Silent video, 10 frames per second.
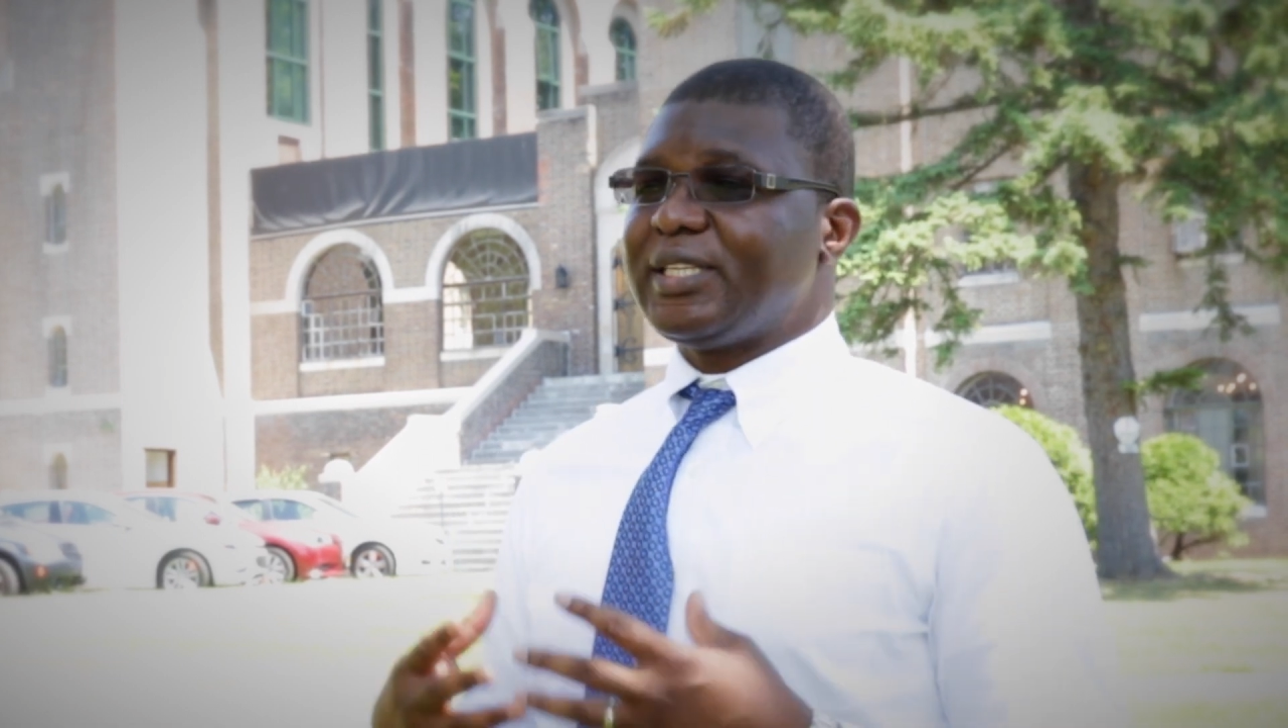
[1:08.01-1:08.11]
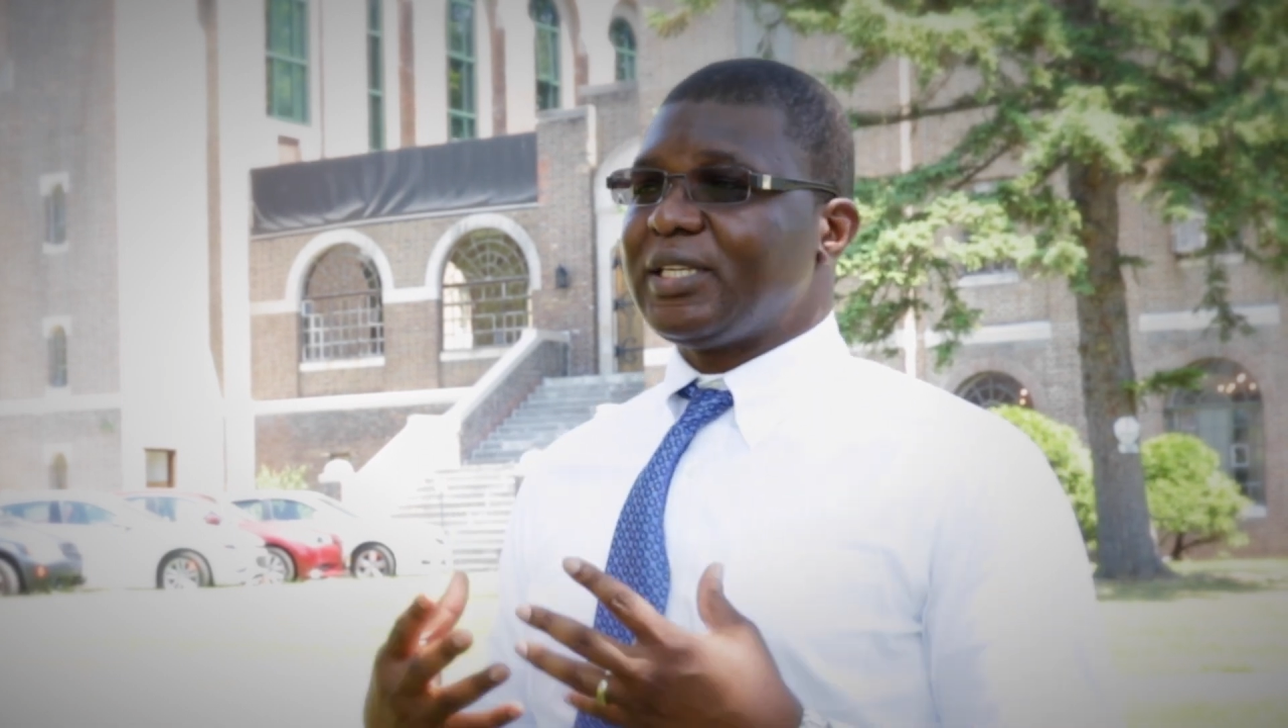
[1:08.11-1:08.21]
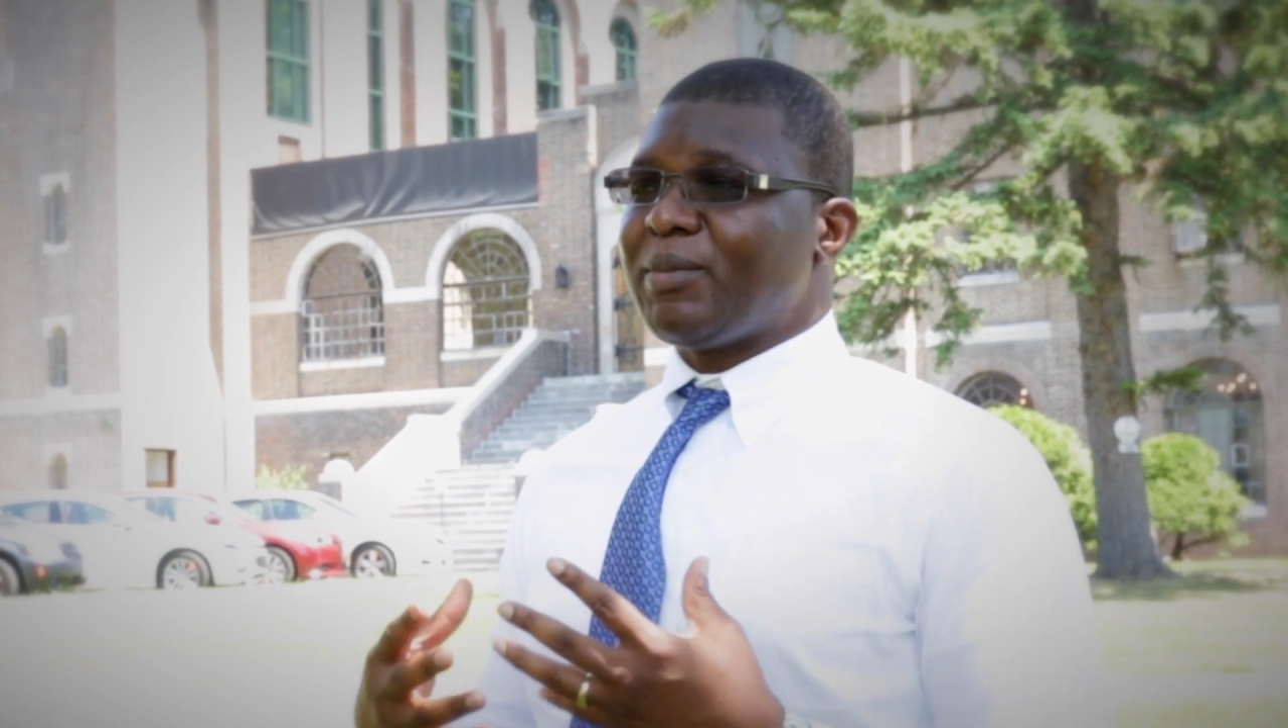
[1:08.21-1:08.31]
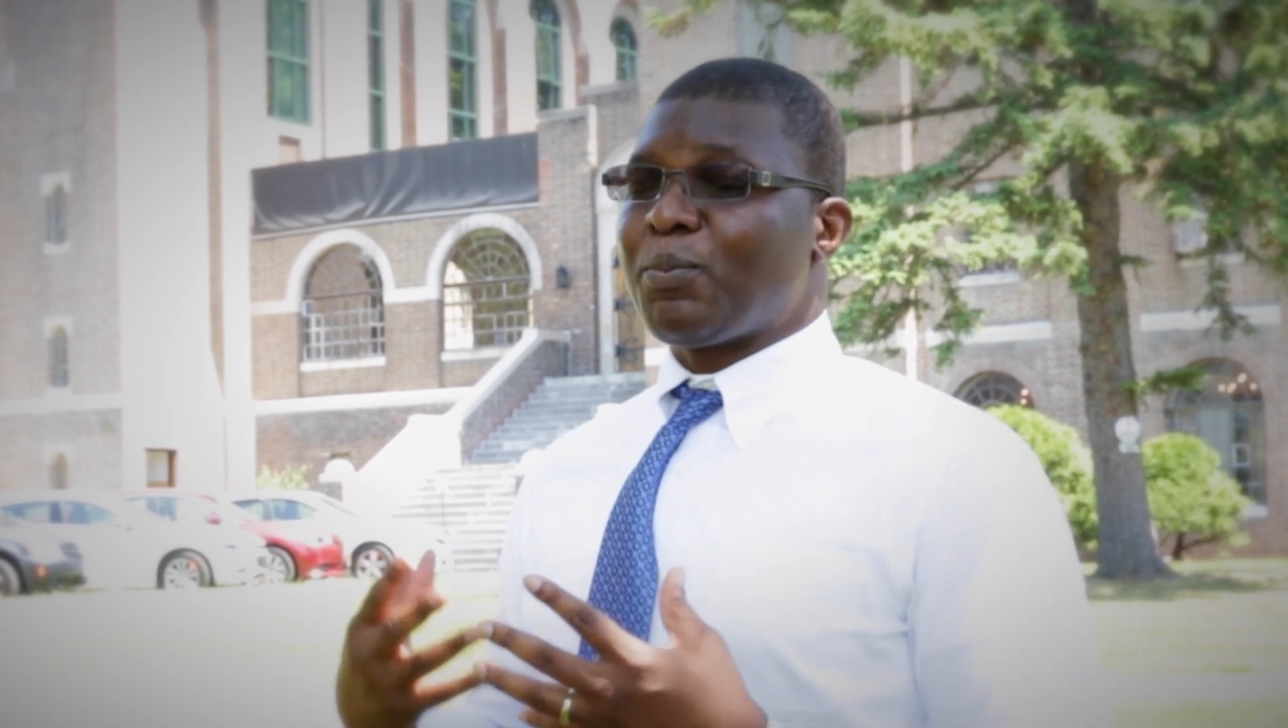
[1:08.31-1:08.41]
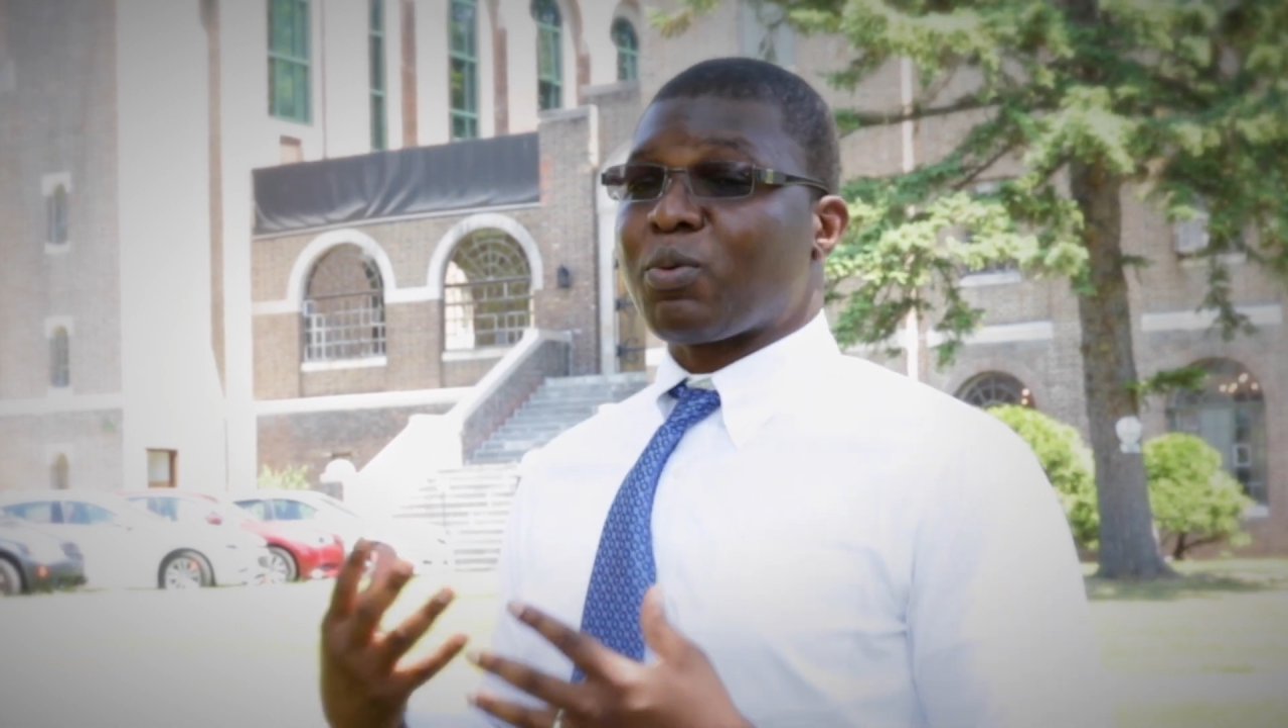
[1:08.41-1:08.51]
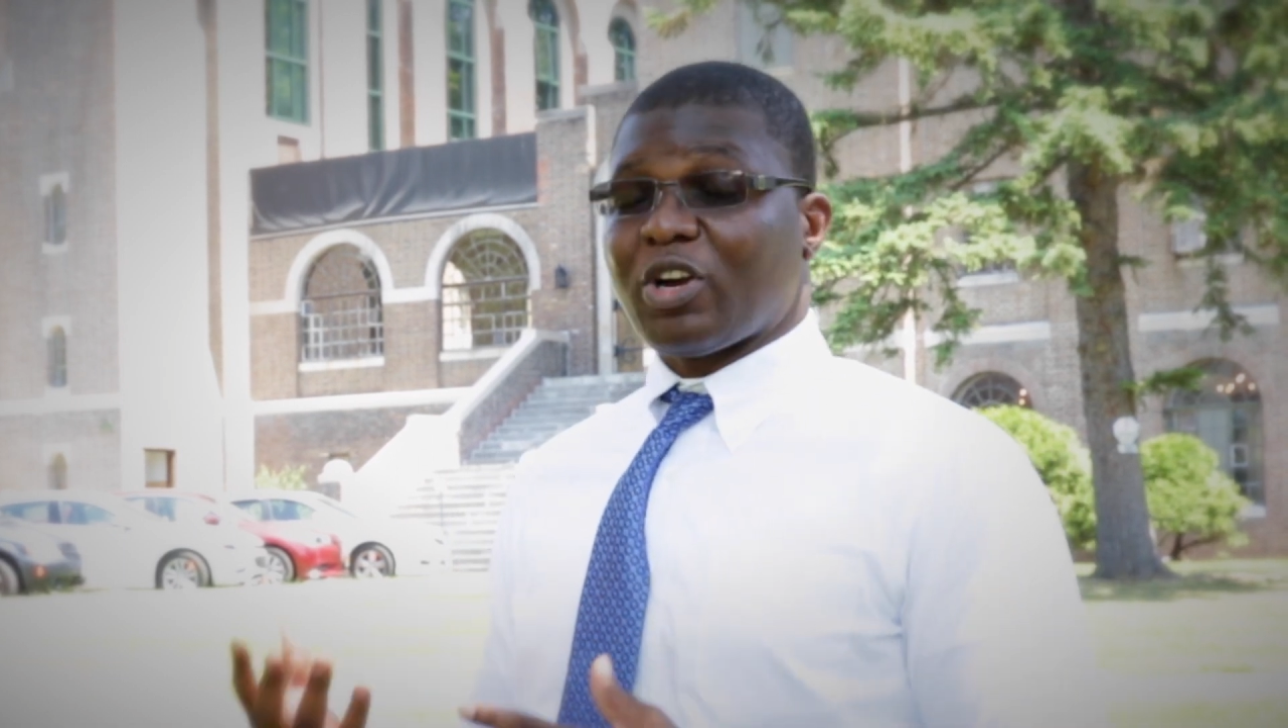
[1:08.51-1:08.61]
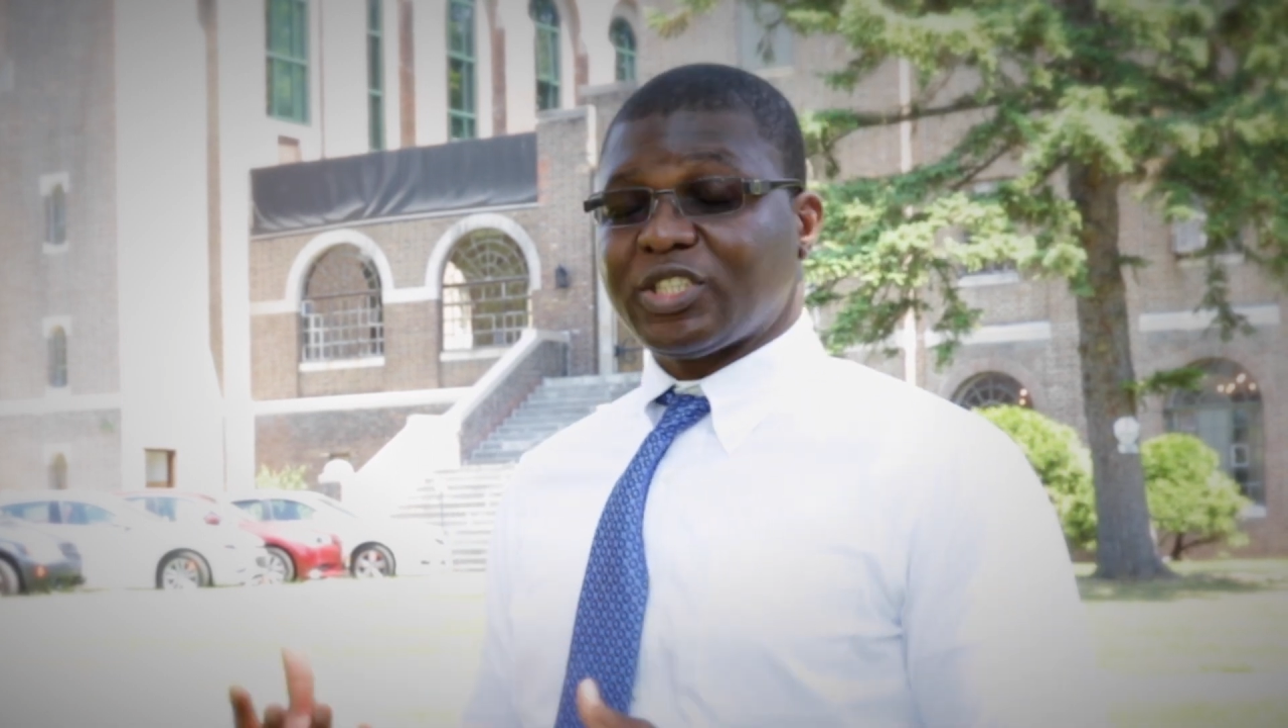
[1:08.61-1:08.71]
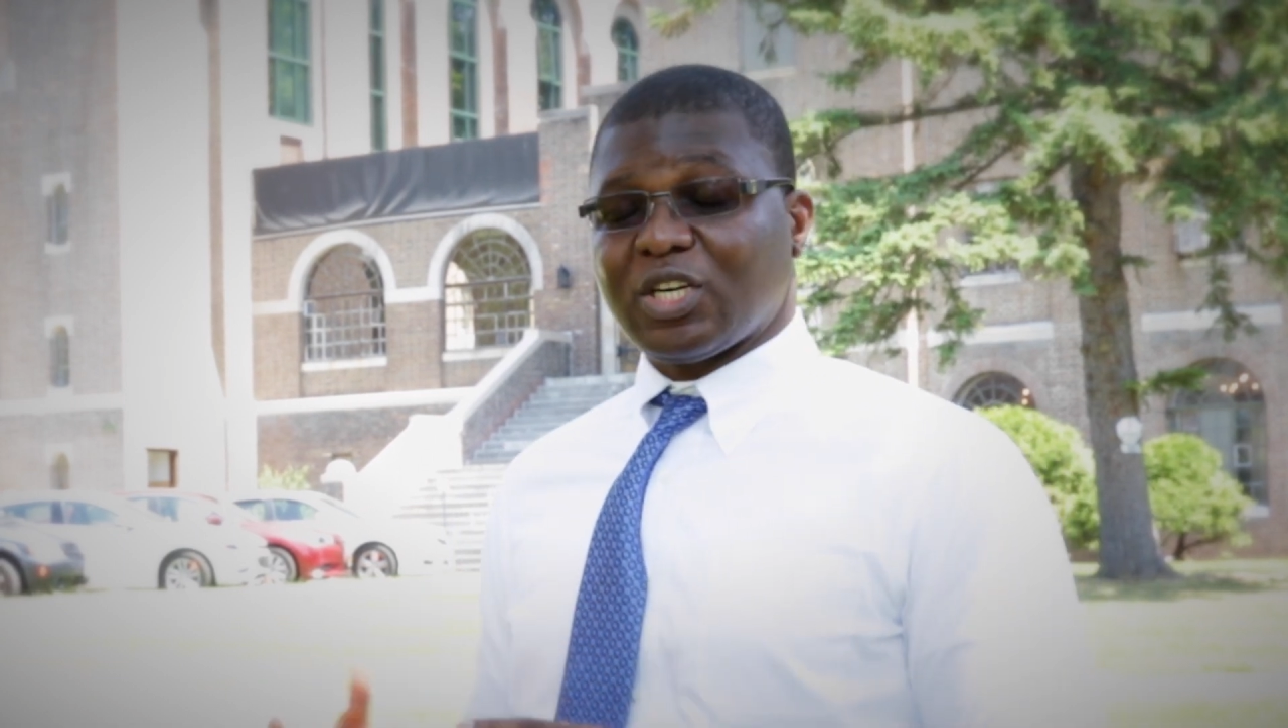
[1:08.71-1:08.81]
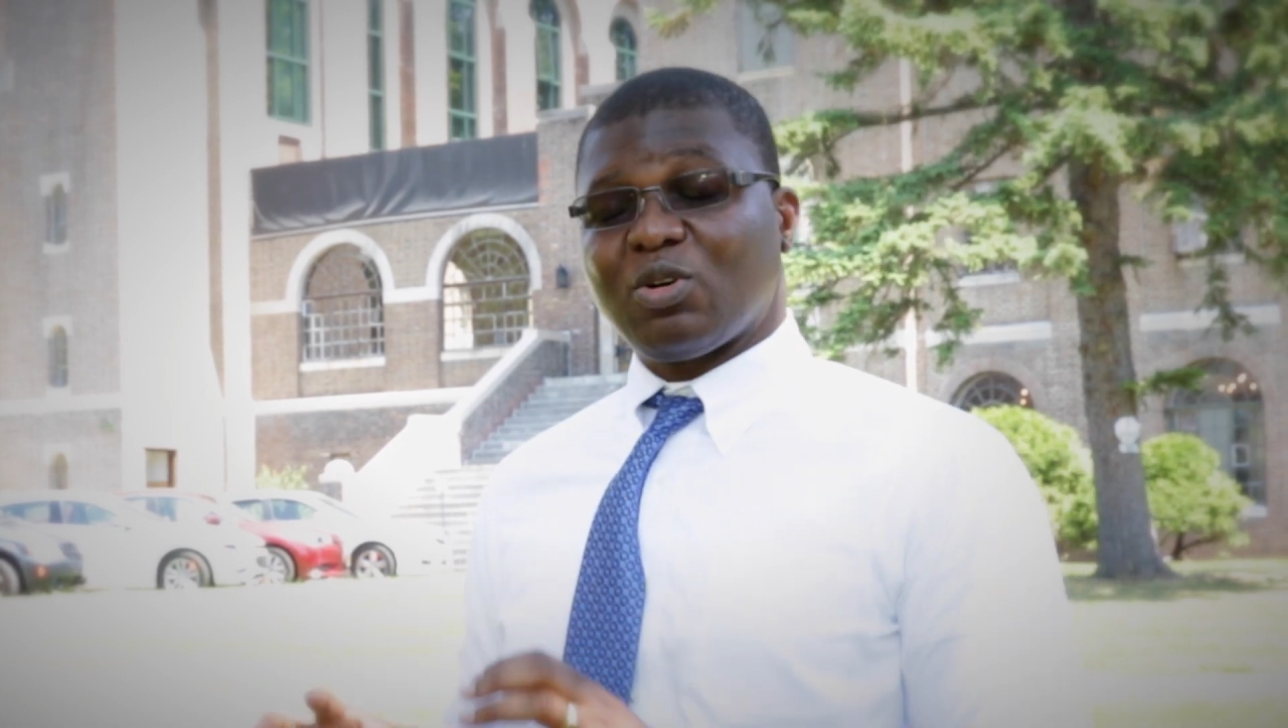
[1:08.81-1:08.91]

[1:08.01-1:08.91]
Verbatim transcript: did my project